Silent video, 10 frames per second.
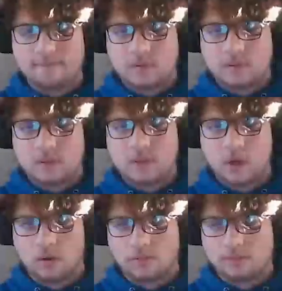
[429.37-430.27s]

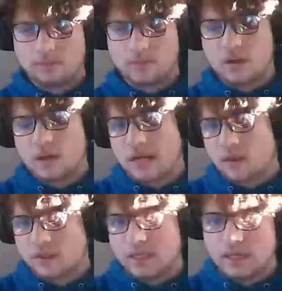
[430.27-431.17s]
So I
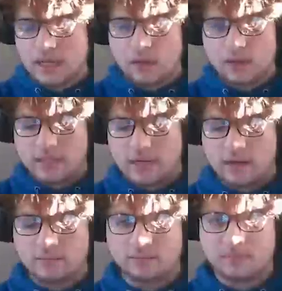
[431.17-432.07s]
looked at
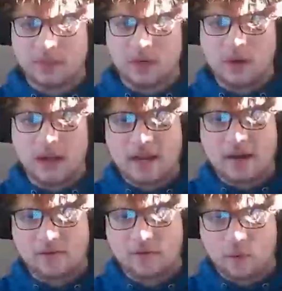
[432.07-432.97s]
you know, not knight
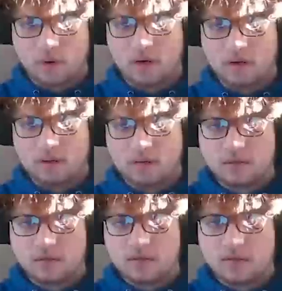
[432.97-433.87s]
f4,
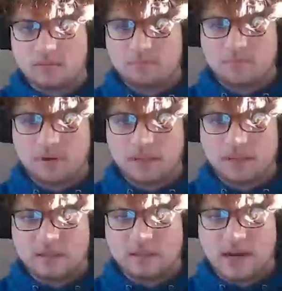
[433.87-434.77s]

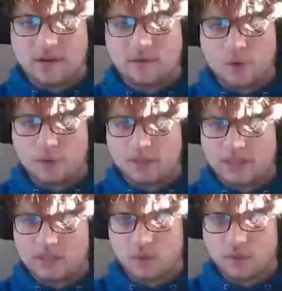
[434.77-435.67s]
but knight f4, rook
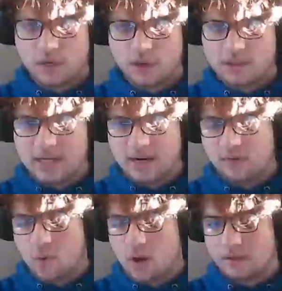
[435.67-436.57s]
d2 here, just knight
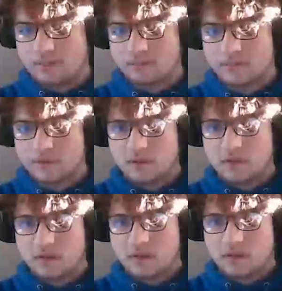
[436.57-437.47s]
f1,
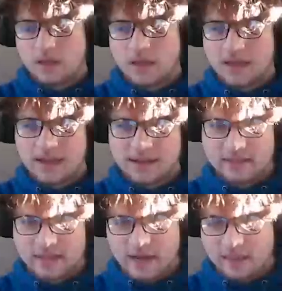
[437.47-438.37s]

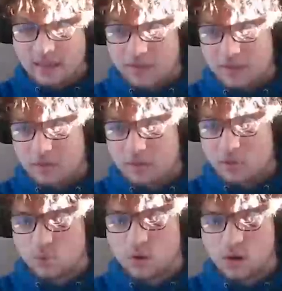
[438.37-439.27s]
and I thought this was a
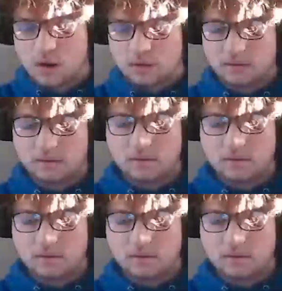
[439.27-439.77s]
draw.